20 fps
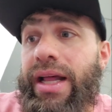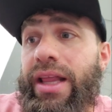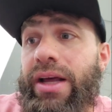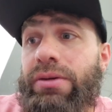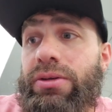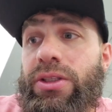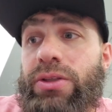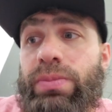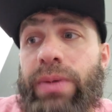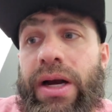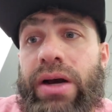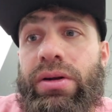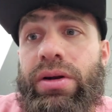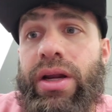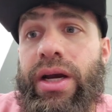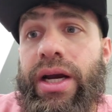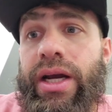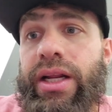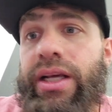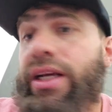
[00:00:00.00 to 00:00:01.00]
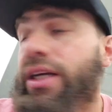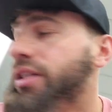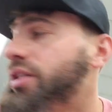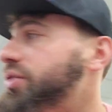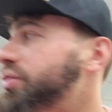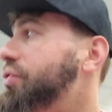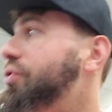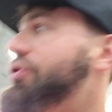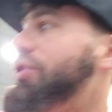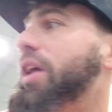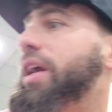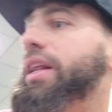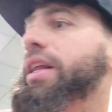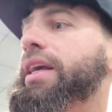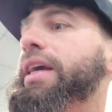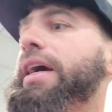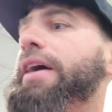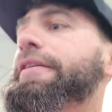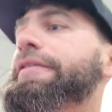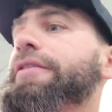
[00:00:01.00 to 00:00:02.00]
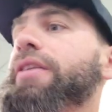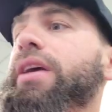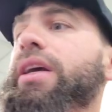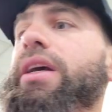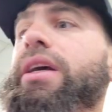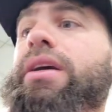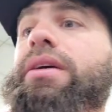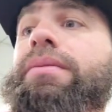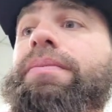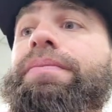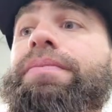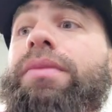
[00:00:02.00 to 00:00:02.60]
that was round 9 against Gaffney.